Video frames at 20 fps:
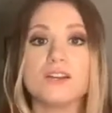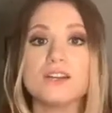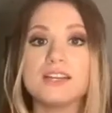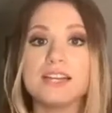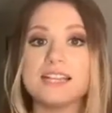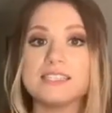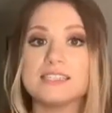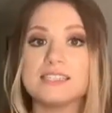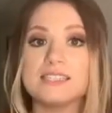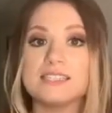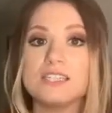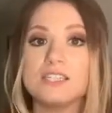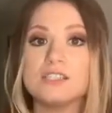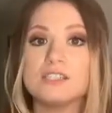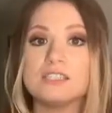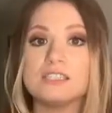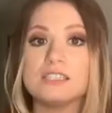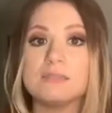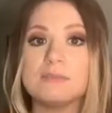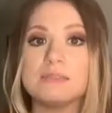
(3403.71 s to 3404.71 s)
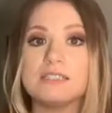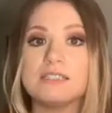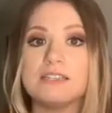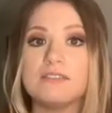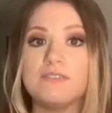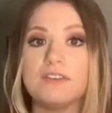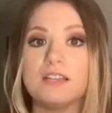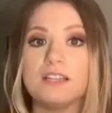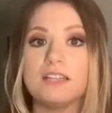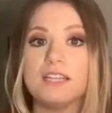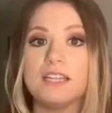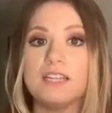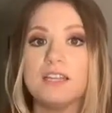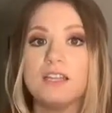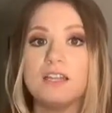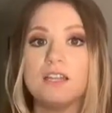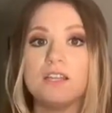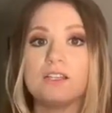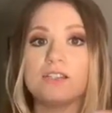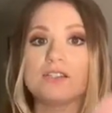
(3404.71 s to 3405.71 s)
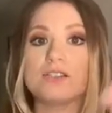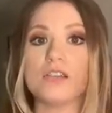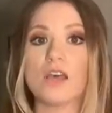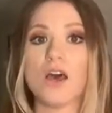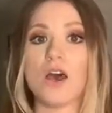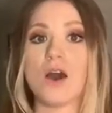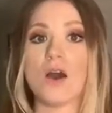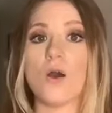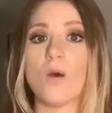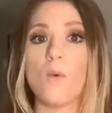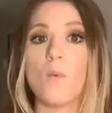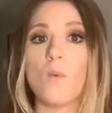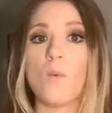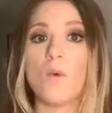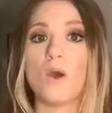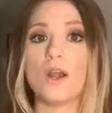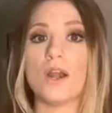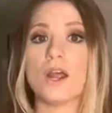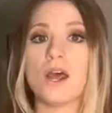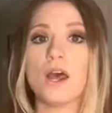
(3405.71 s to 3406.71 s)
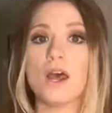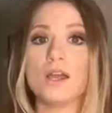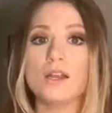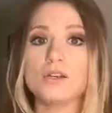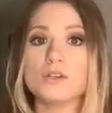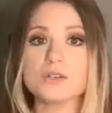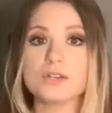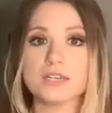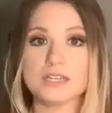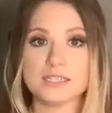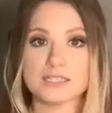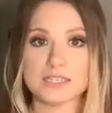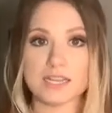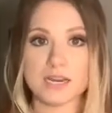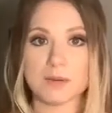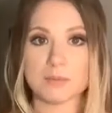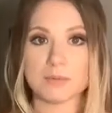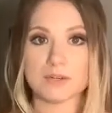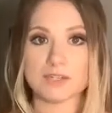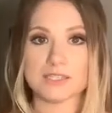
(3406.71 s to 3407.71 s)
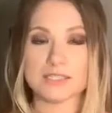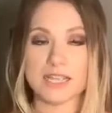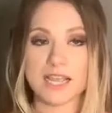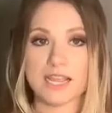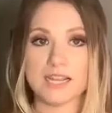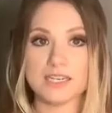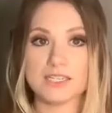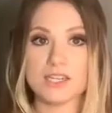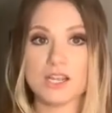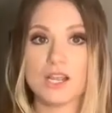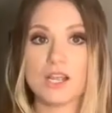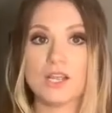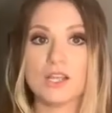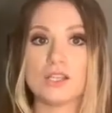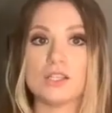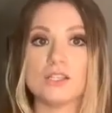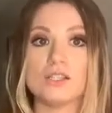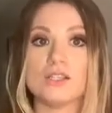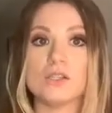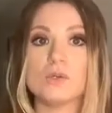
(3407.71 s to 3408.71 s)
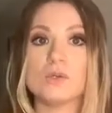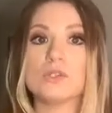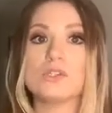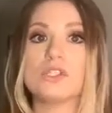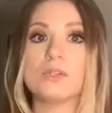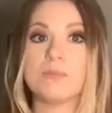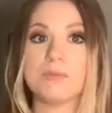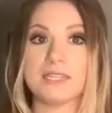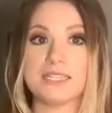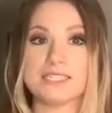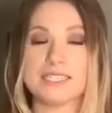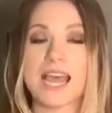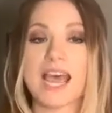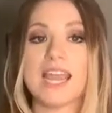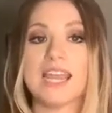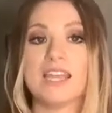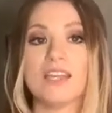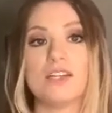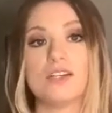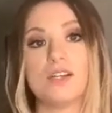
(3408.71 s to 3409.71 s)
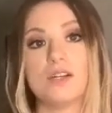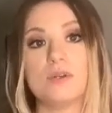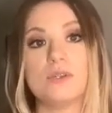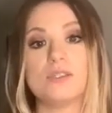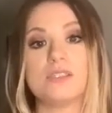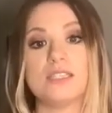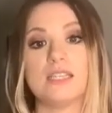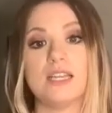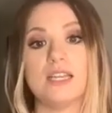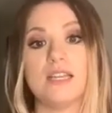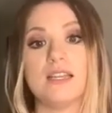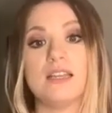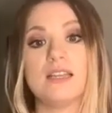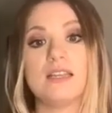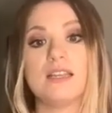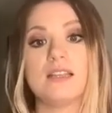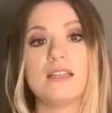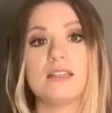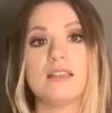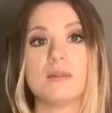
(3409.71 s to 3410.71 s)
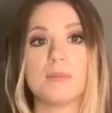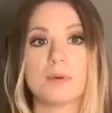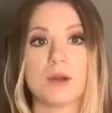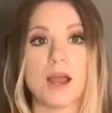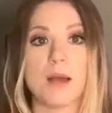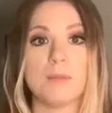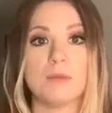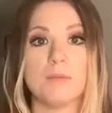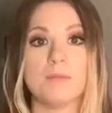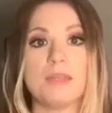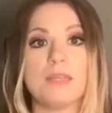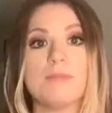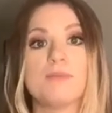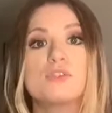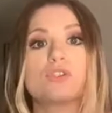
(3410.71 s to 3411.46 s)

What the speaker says: You're an esthetician specifically. So 110%, you should be diagnosing the problem.